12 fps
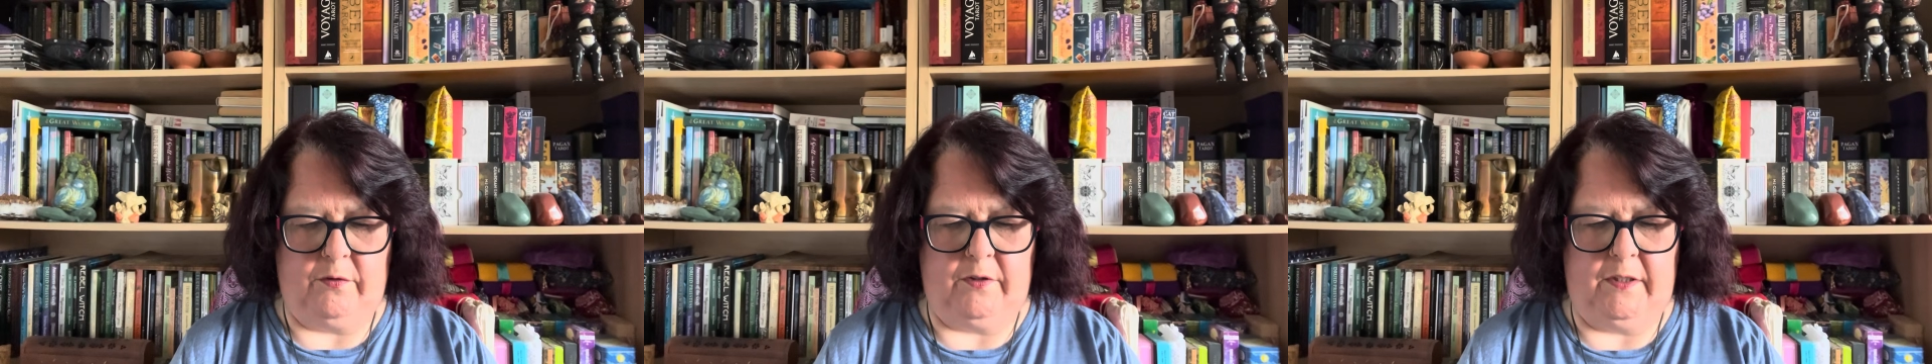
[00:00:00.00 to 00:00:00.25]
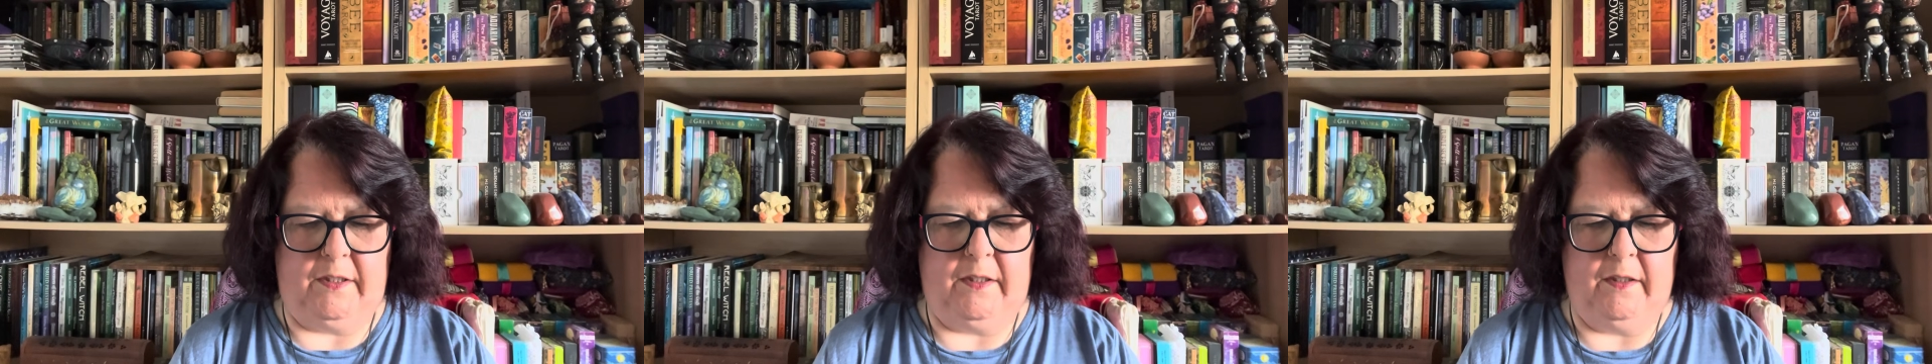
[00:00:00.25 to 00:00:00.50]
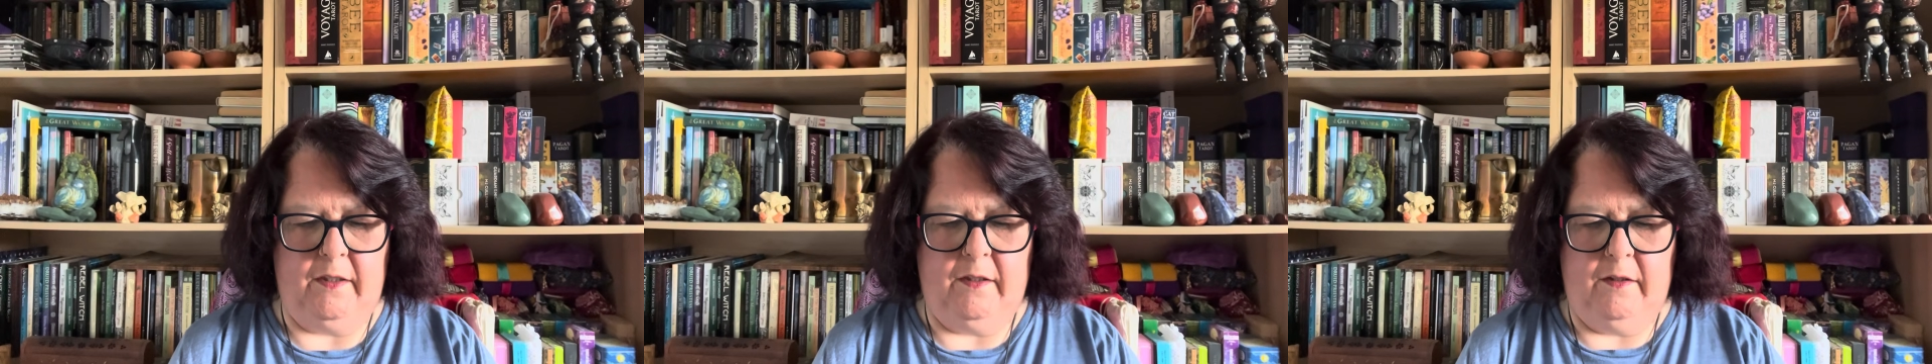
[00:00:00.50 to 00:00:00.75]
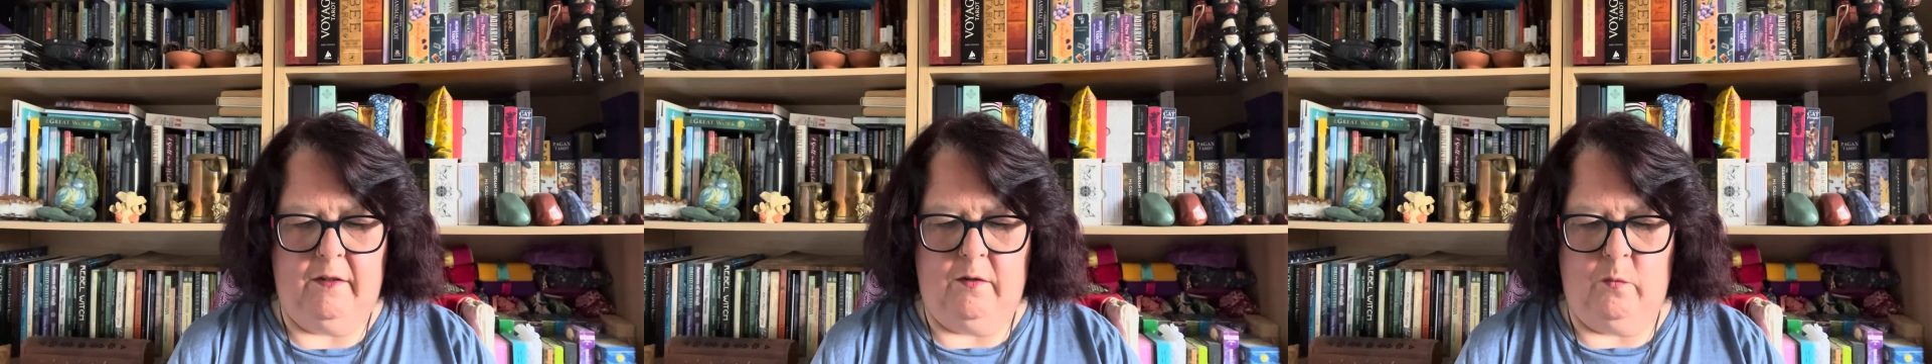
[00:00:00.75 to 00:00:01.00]
the
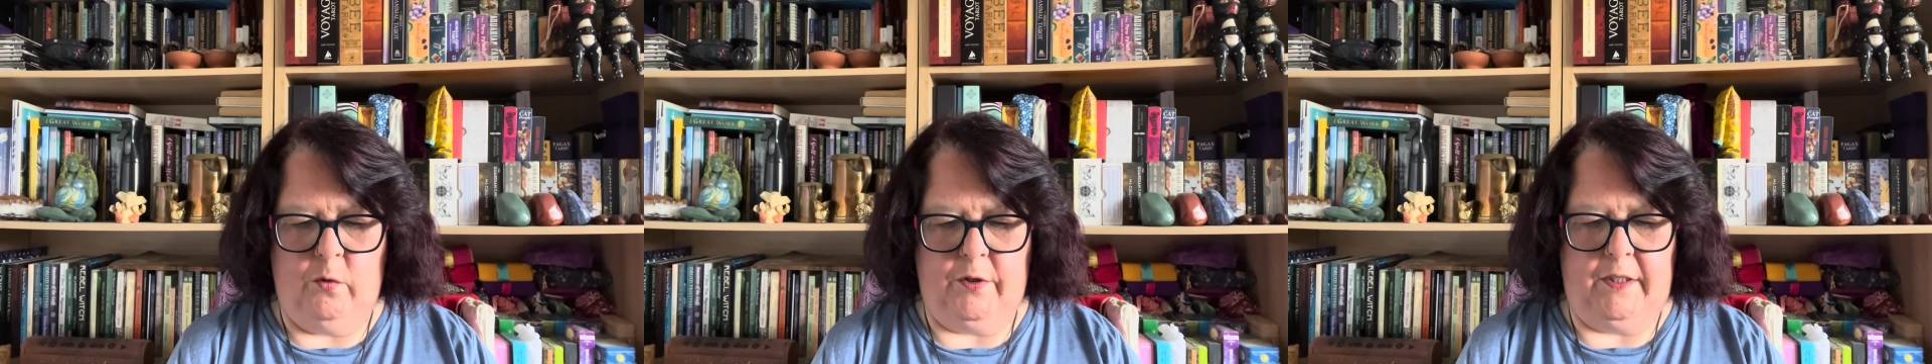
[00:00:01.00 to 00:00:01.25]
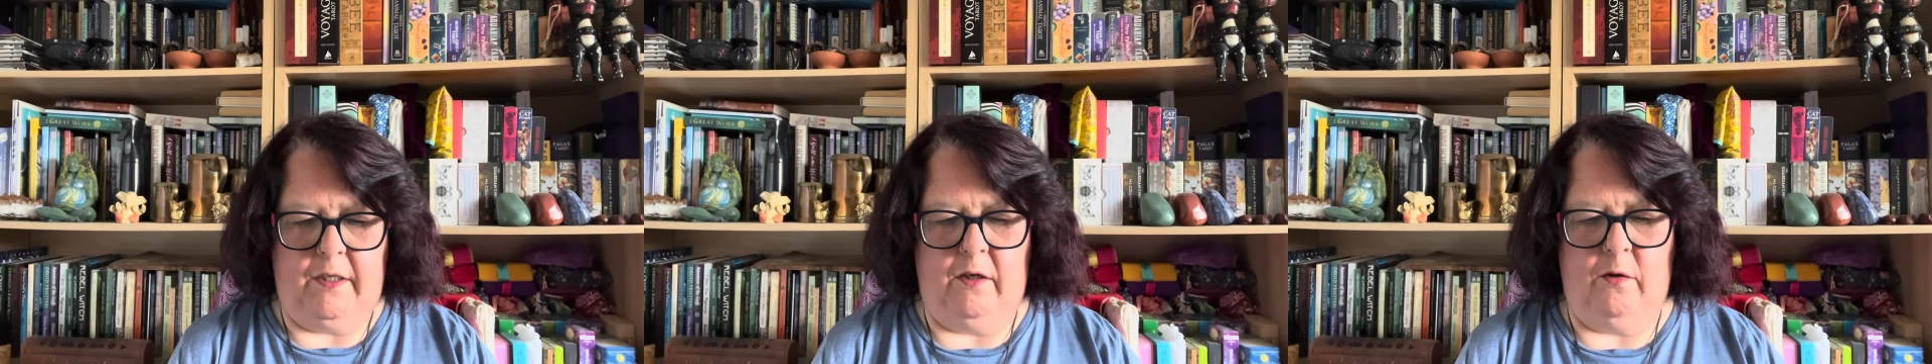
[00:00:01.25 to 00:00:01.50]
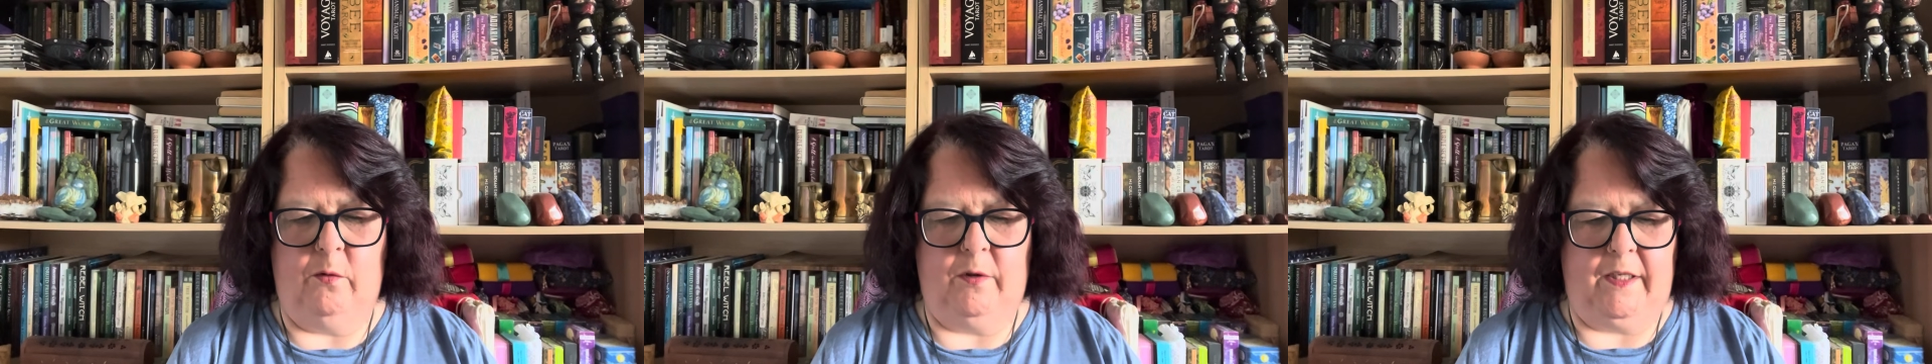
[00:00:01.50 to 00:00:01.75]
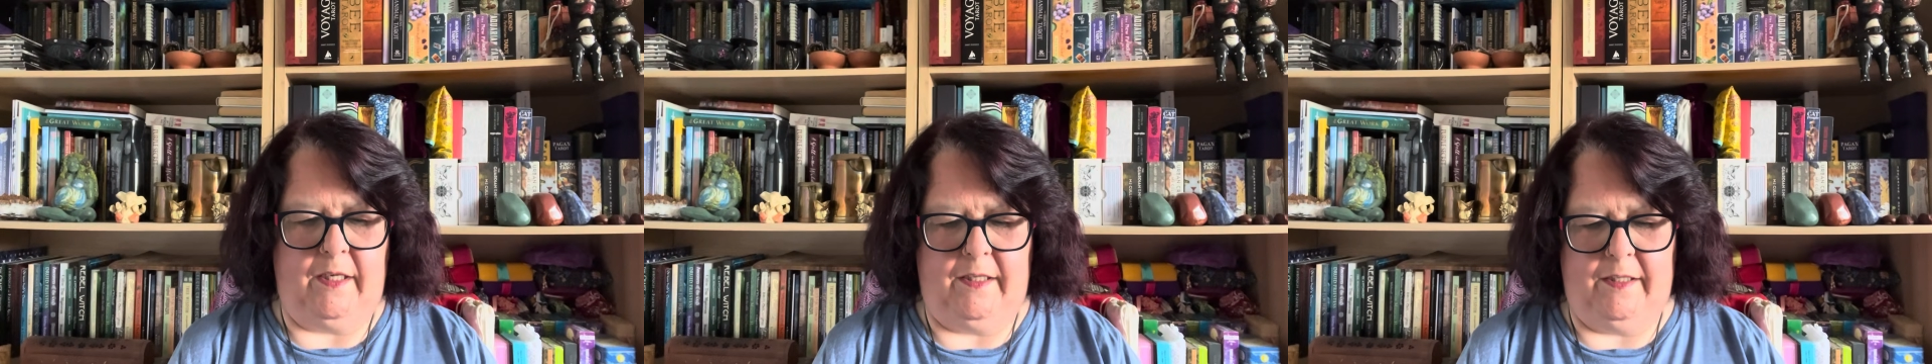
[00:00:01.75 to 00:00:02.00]
Wookie Hole
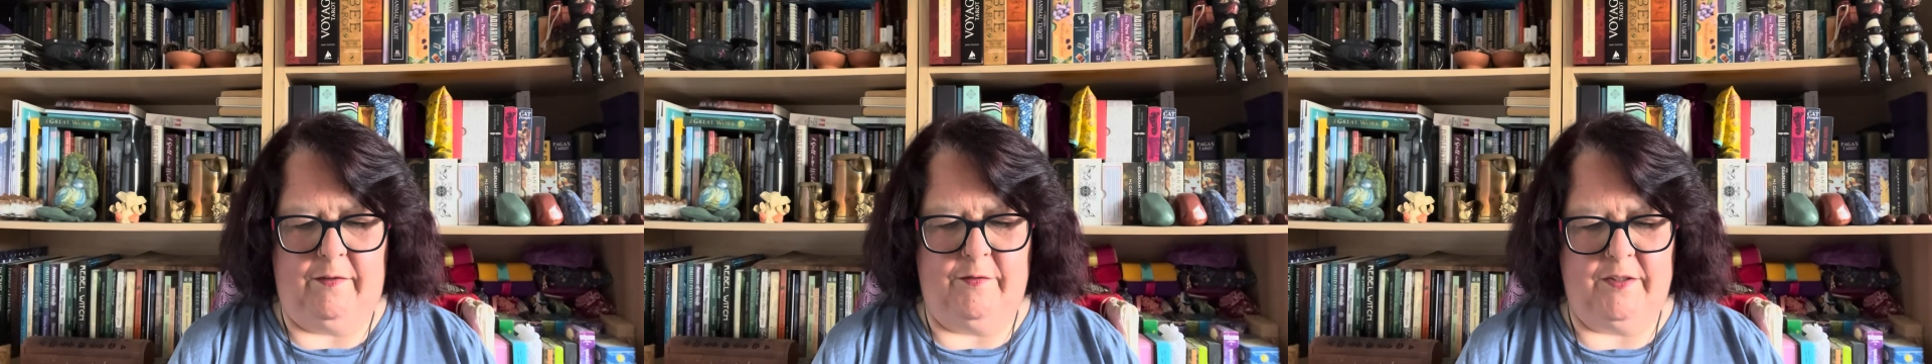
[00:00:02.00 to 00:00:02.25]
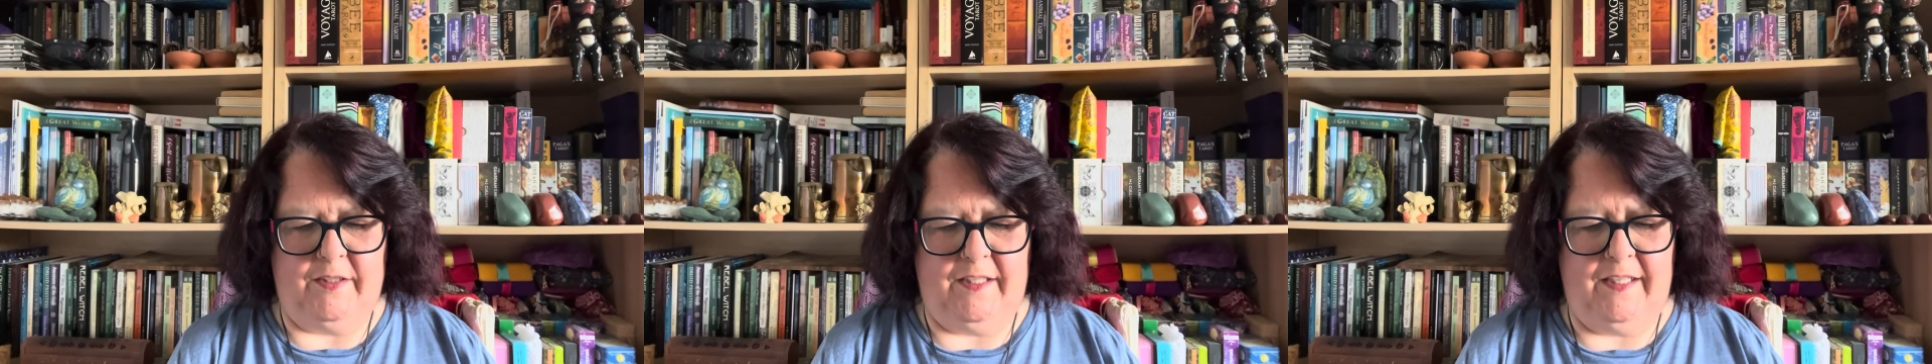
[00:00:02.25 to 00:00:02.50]
caves.